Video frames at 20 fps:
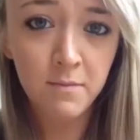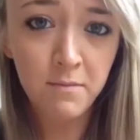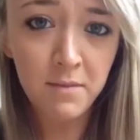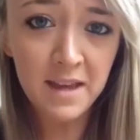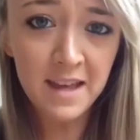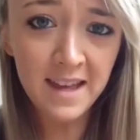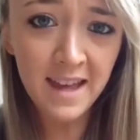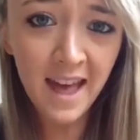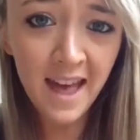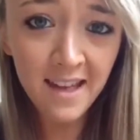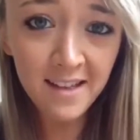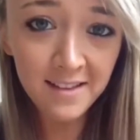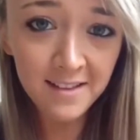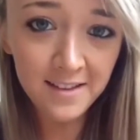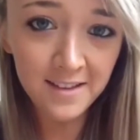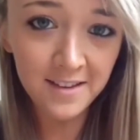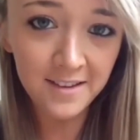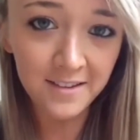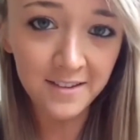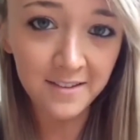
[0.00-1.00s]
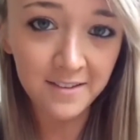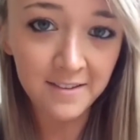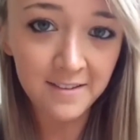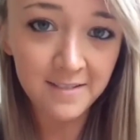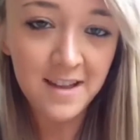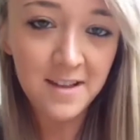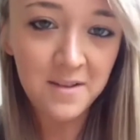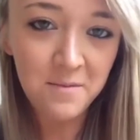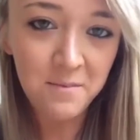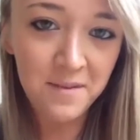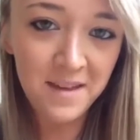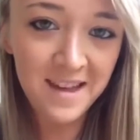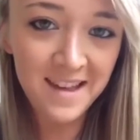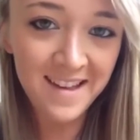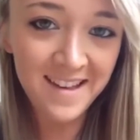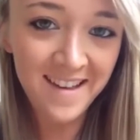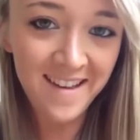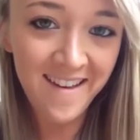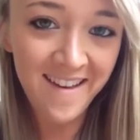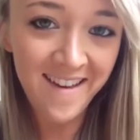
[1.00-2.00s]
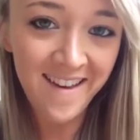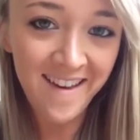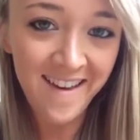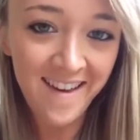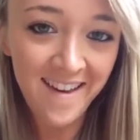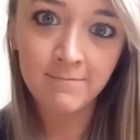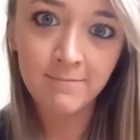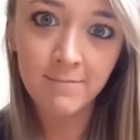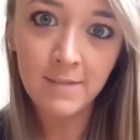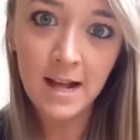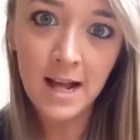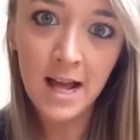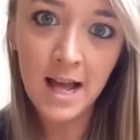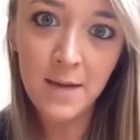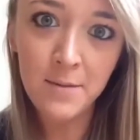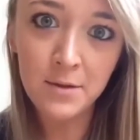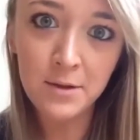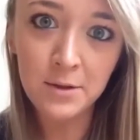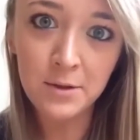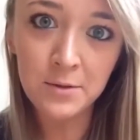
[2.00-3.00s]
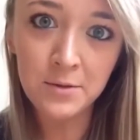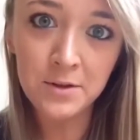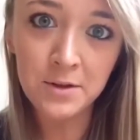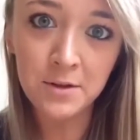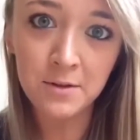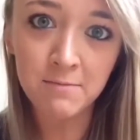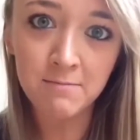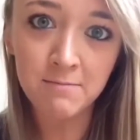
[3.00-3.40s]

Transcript: Pikachu! Pika! I'm a loser